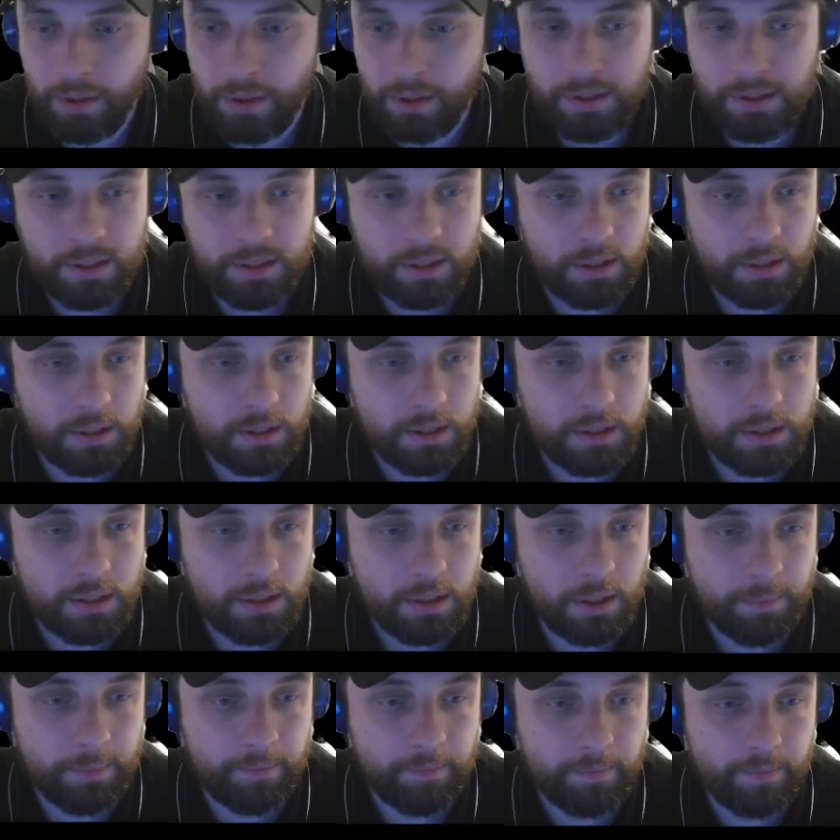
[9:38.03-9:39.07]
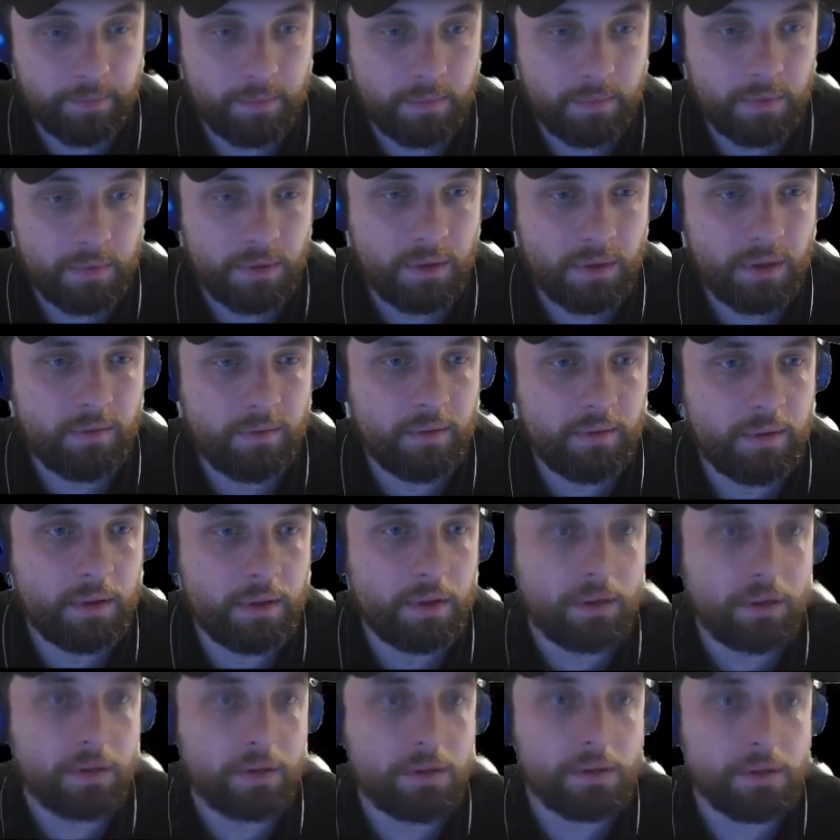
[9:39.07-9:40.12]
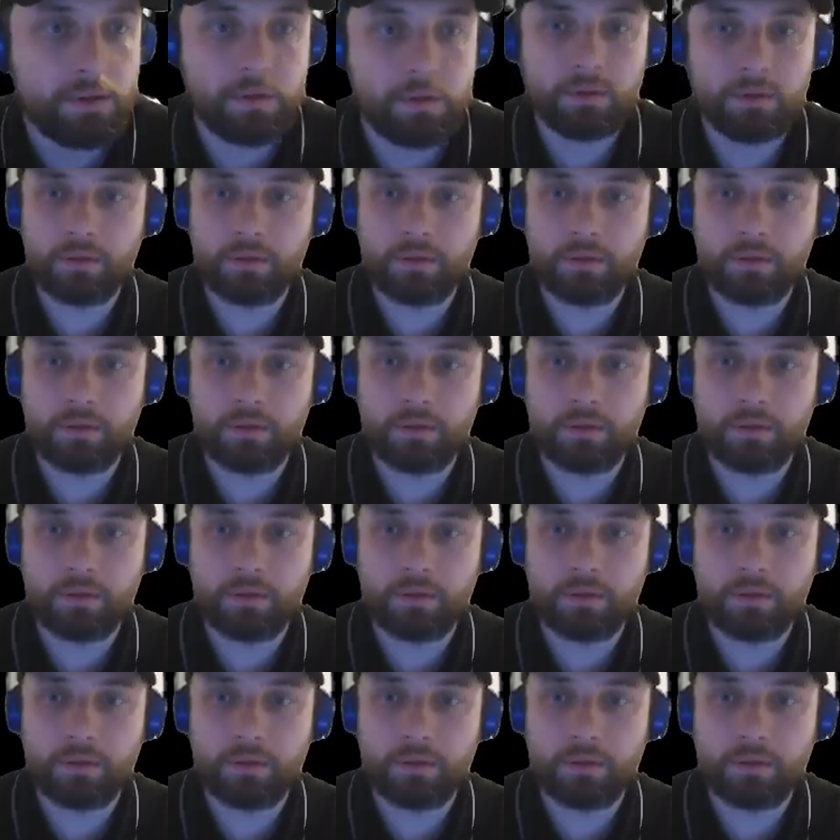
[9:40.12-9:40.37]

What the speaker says: exists. Yep, everything should